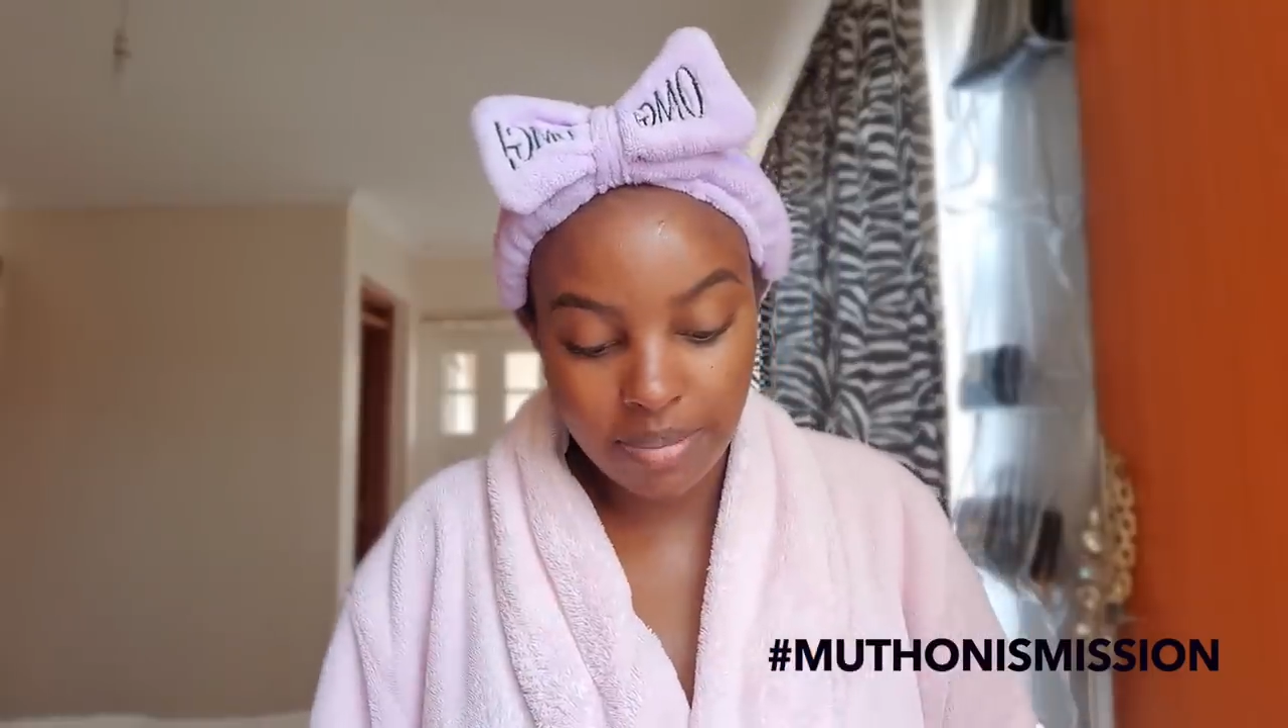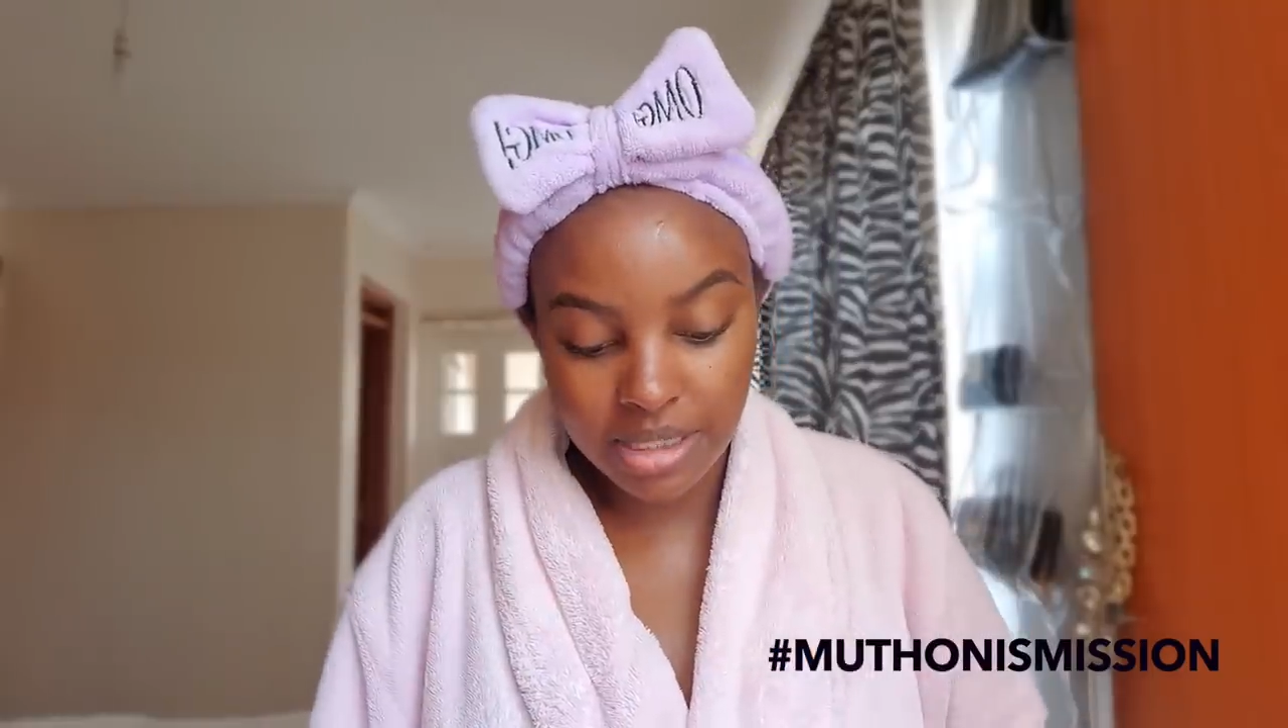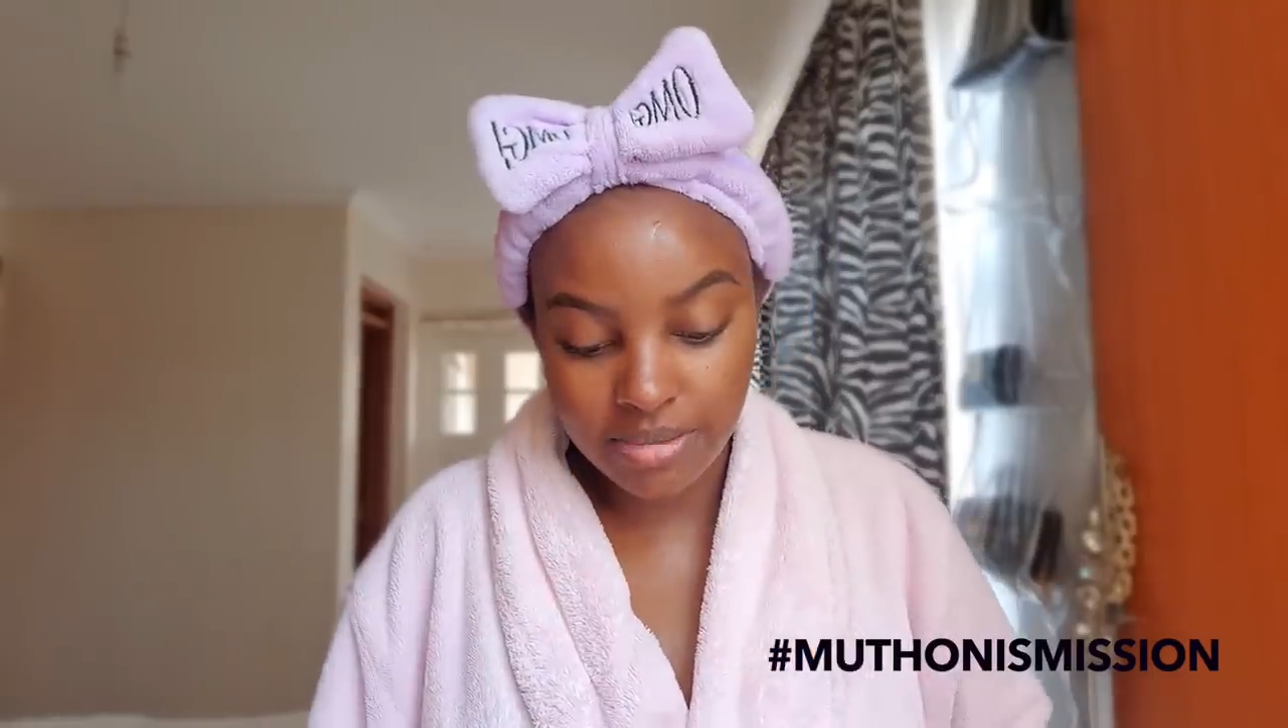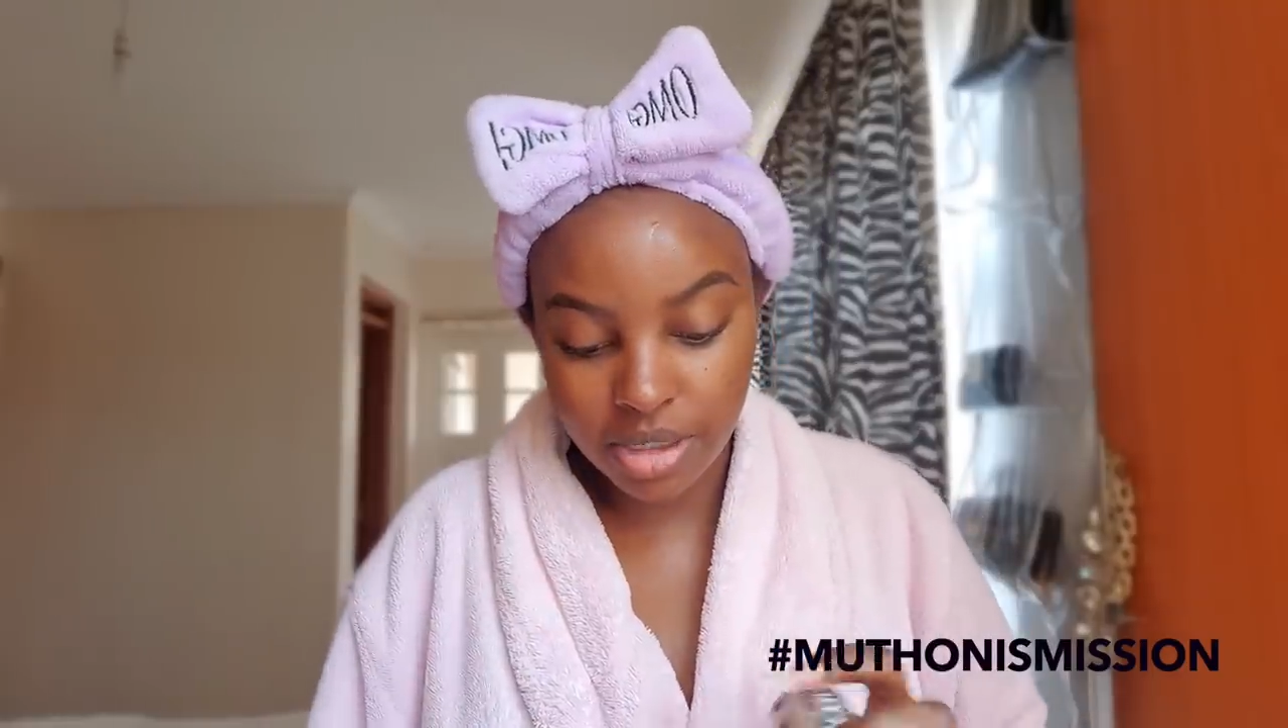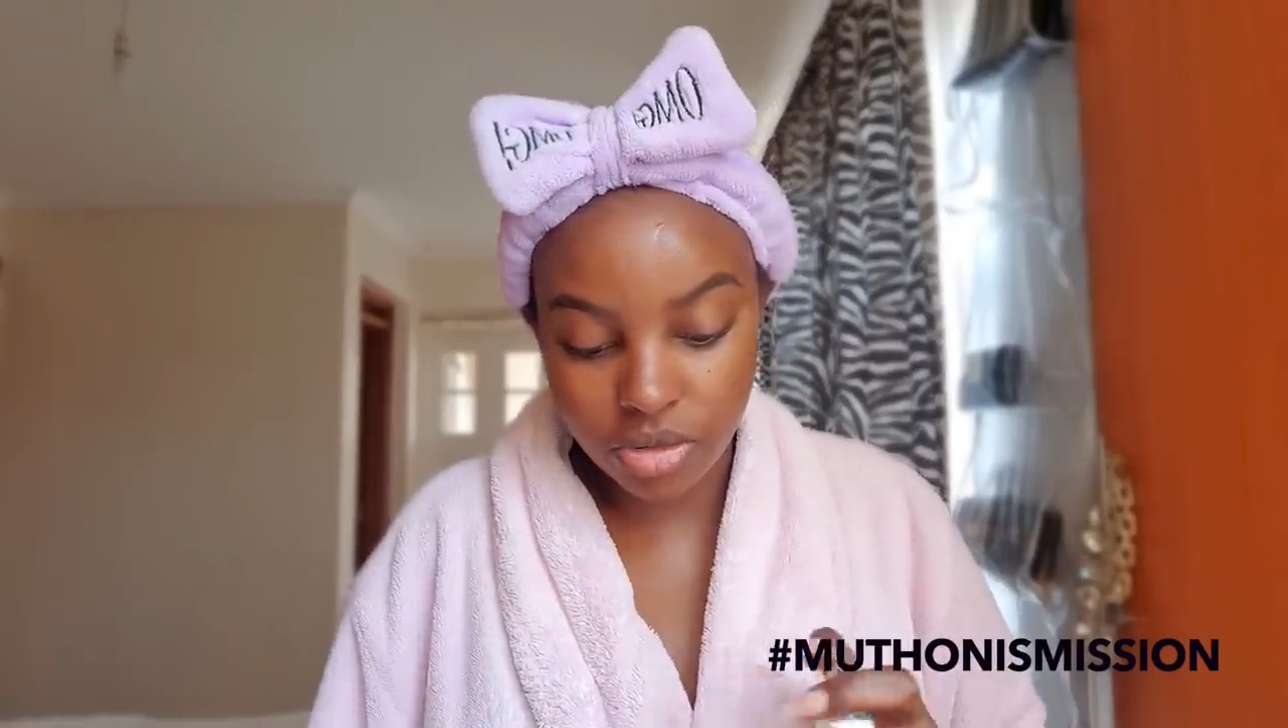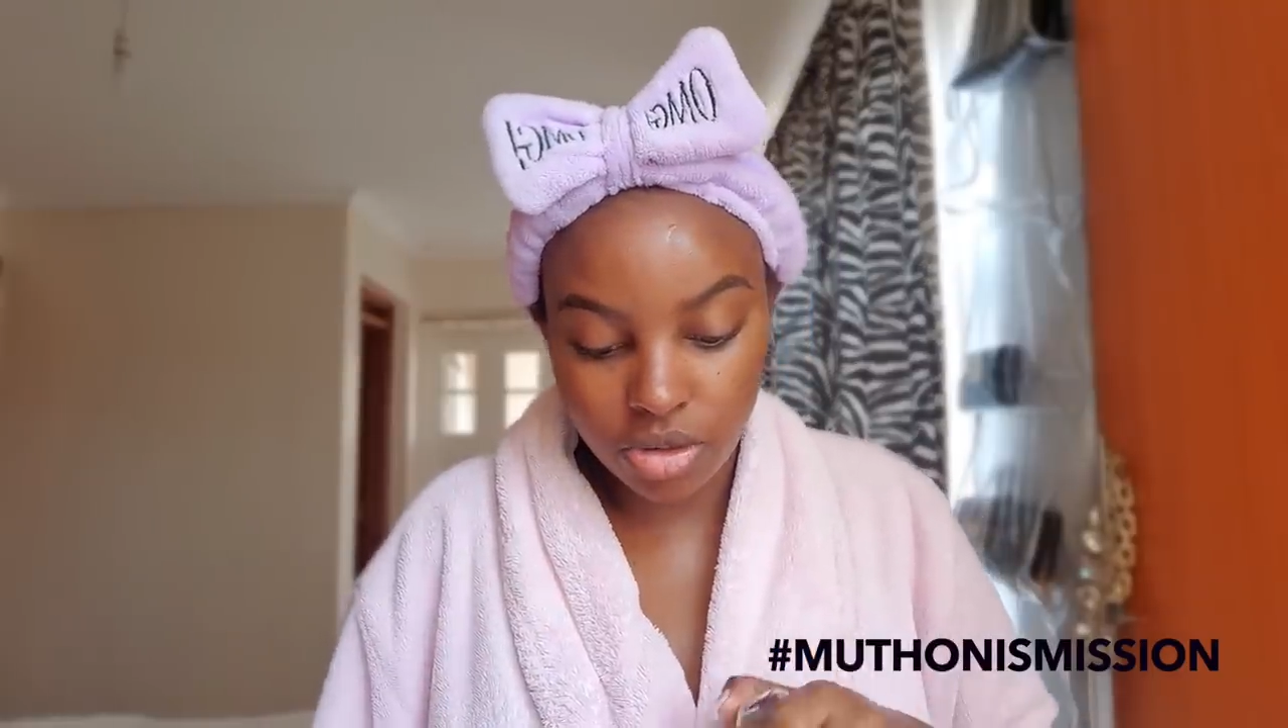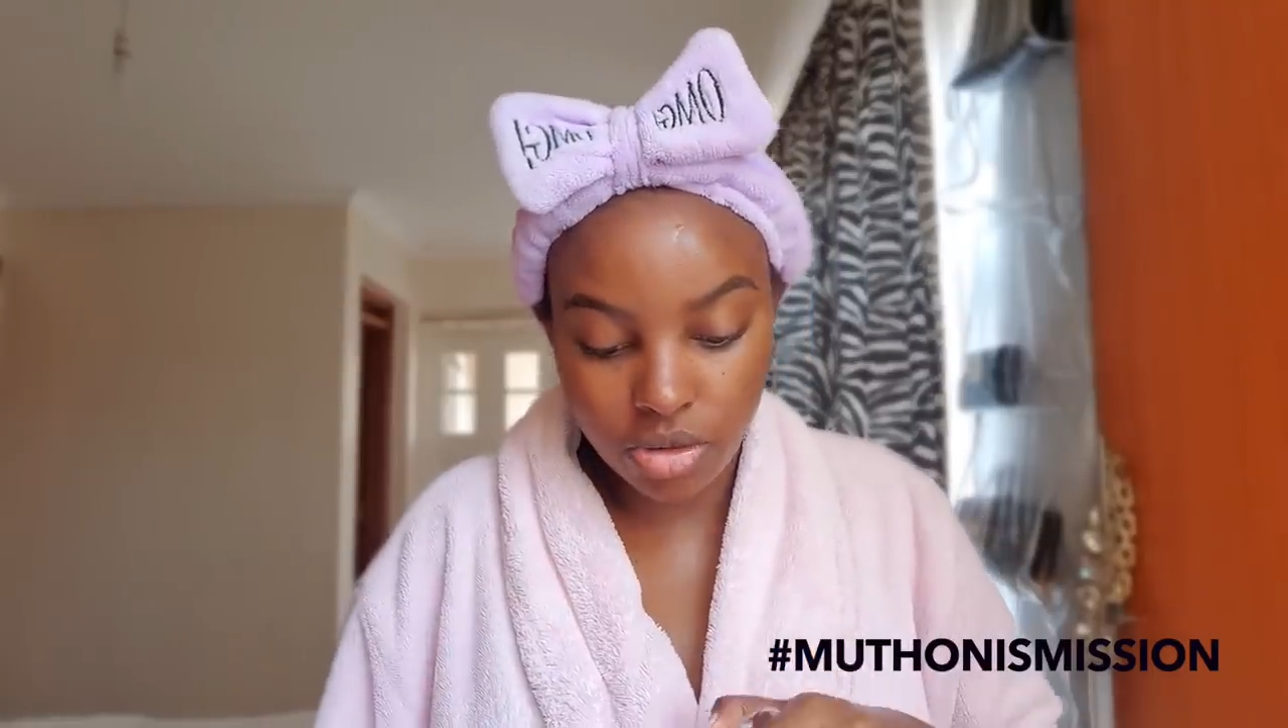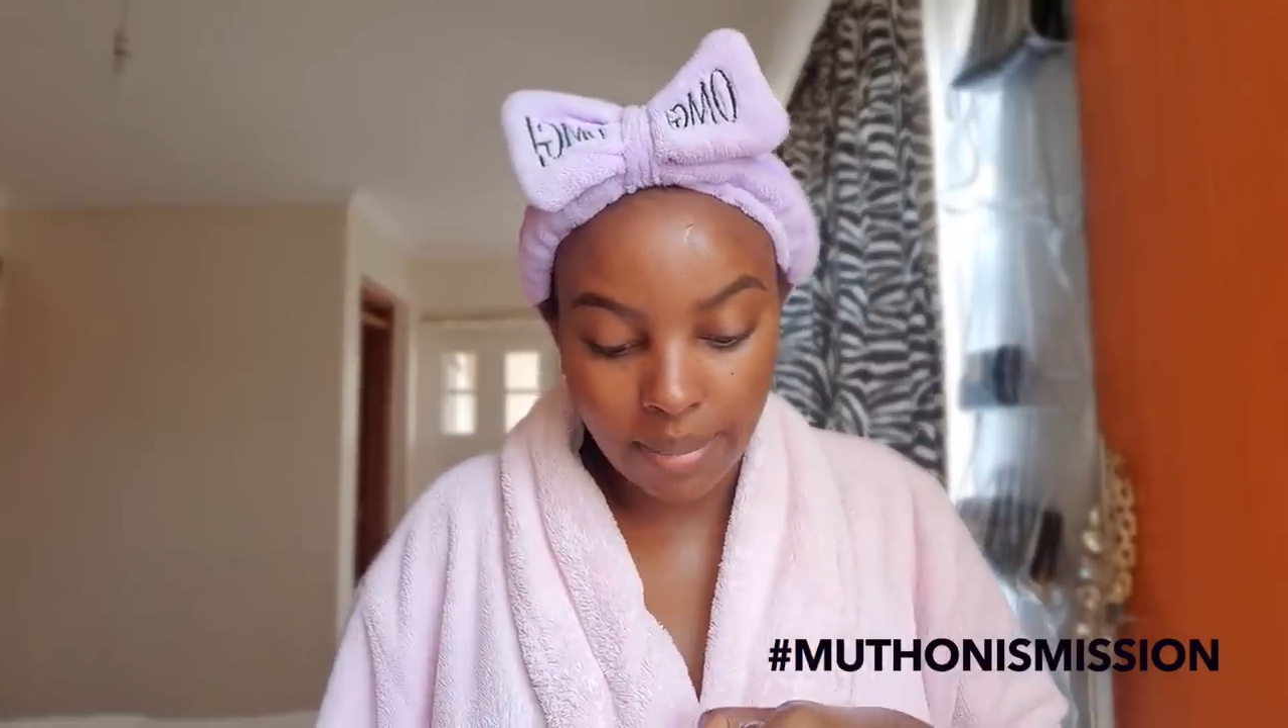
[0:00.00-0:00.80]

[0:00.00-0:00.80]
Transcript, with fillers: please make sure you